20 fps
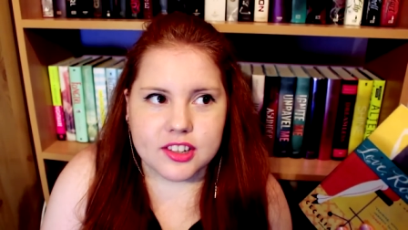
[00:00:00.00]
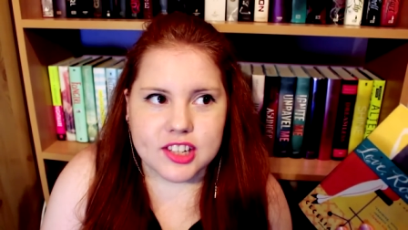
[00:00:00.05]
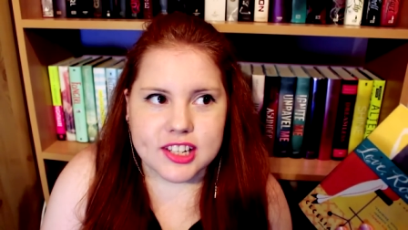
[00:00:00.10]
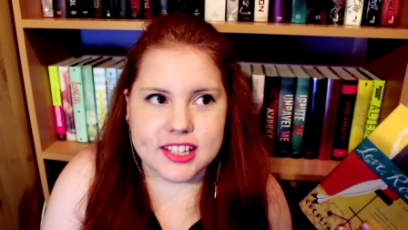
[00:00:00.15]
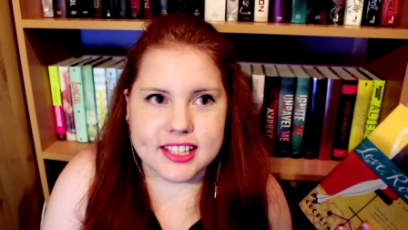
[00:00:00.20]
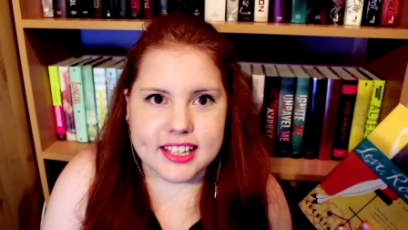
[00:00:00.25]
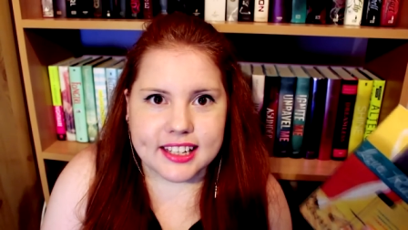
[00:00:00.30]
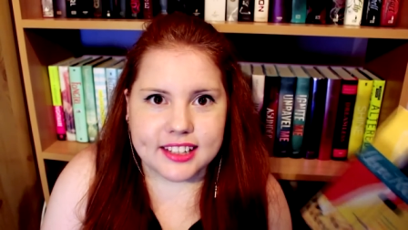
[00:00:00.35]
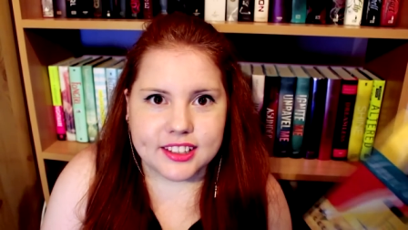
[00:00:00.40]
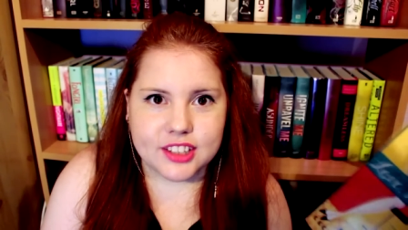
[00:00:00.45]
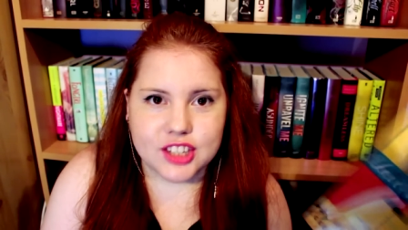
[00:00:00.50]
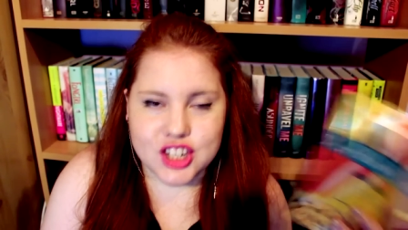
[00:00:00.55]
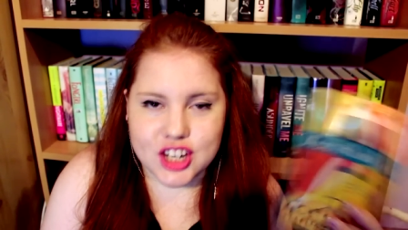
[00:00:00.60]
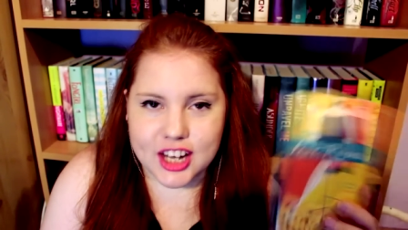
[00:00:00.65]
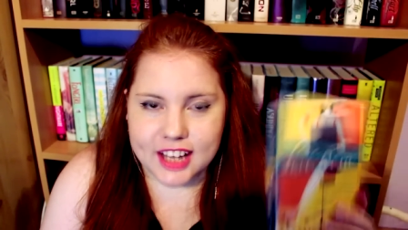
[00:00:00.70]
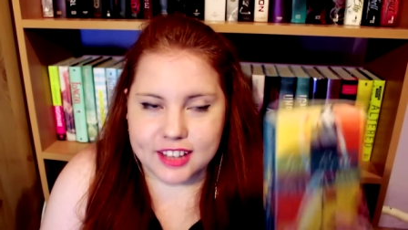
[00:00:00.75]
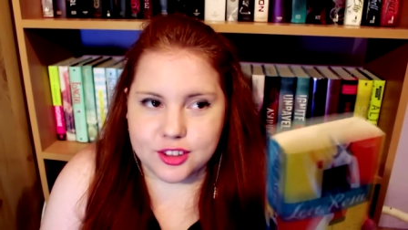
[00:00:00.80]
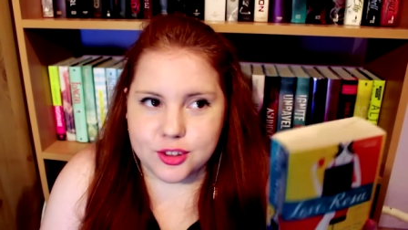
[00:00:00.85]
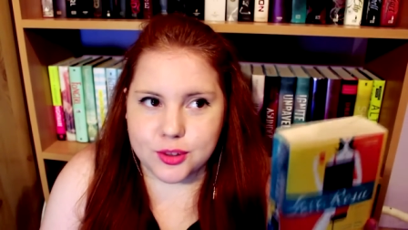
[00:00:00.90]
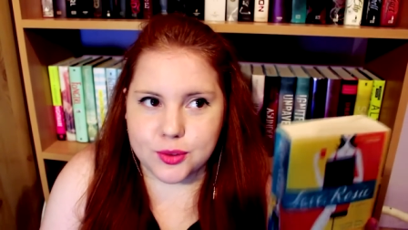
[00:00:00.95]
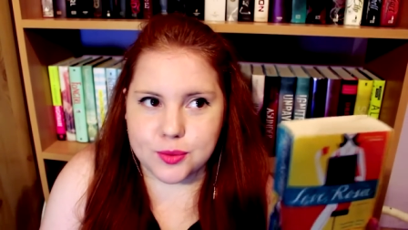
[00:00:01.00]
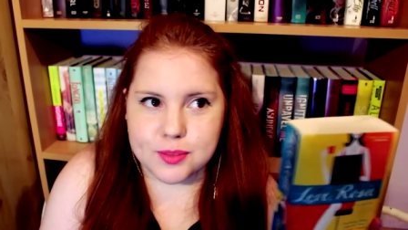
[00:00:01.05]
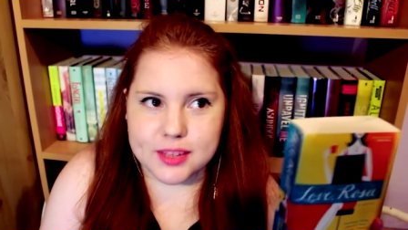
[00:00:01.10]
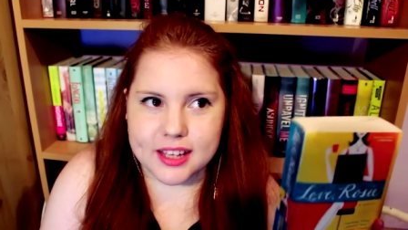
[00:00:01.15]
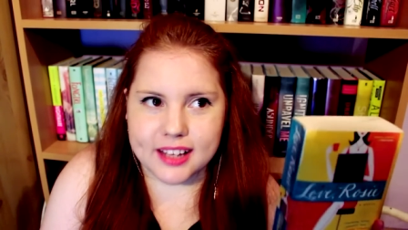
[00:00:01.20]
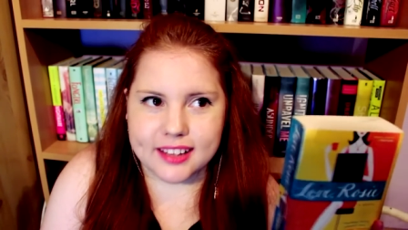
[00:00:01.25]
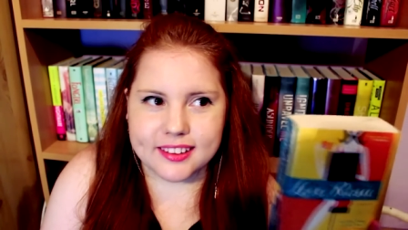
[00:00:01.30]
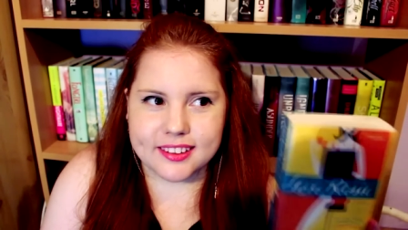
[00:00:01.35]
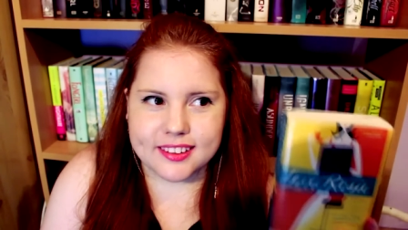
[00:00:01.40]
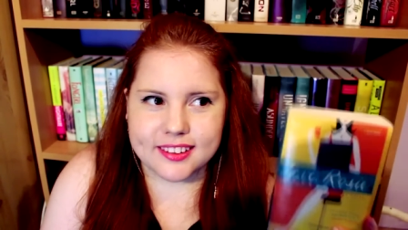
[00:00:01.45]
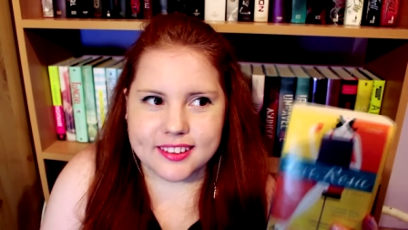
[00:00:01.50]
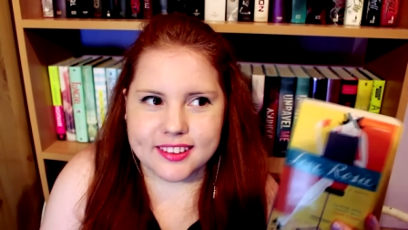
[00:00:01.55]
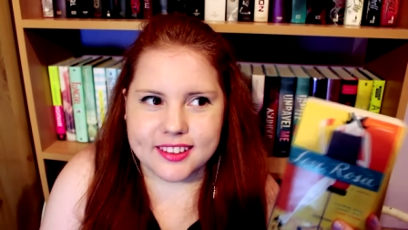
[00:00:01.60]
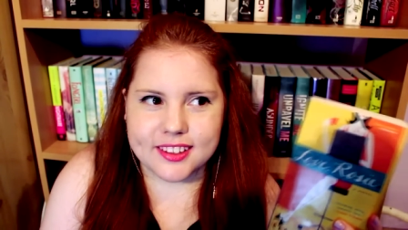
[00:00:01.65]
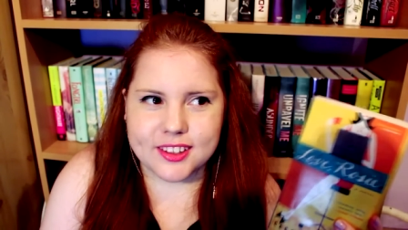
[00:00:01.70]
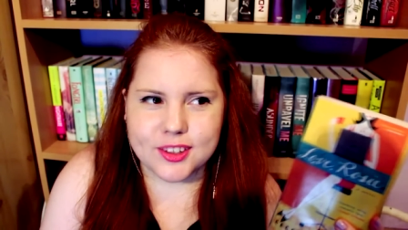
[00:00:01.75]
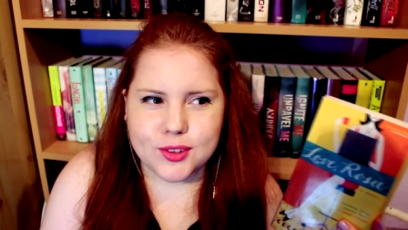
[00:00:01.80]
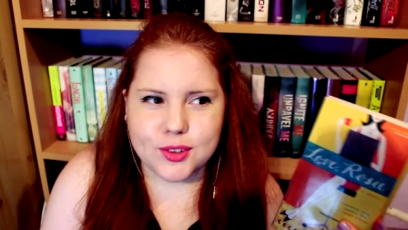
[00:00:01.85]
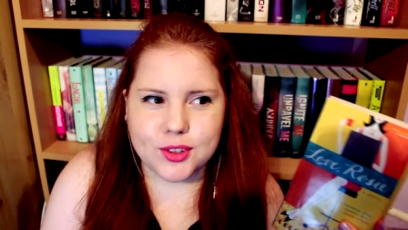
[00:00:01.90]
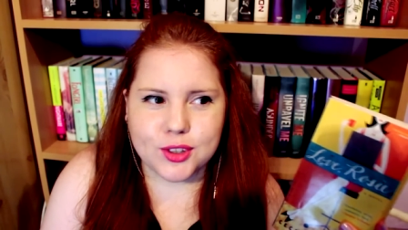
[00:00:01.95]
just in the chat rooms, and
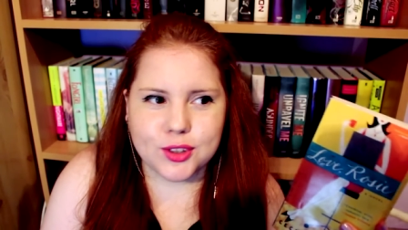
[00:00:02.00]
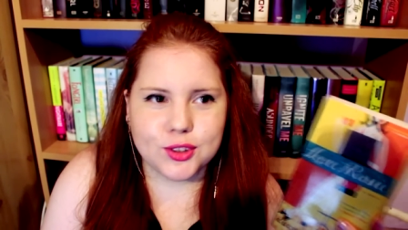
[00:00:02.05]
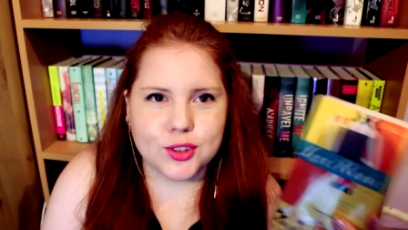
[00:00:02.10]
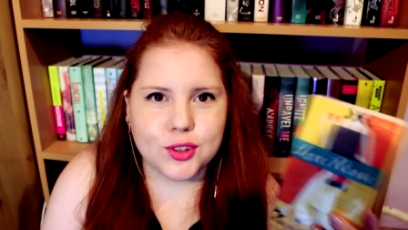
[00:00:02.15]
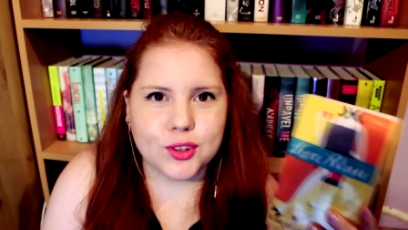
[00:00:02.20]
you